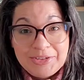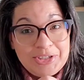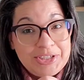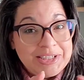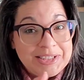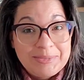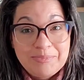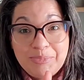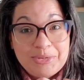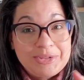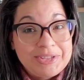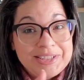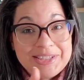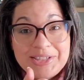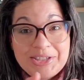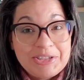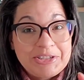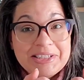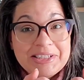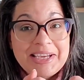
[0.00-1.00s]
I'll just put
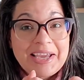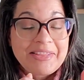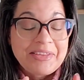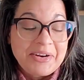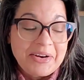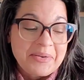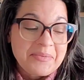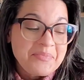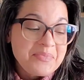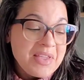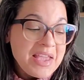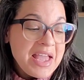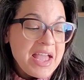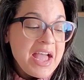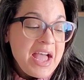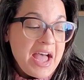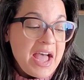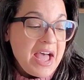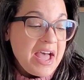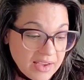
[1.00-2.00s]
shit together.
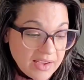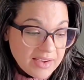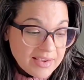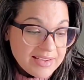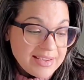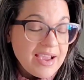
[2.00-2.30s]
Uh,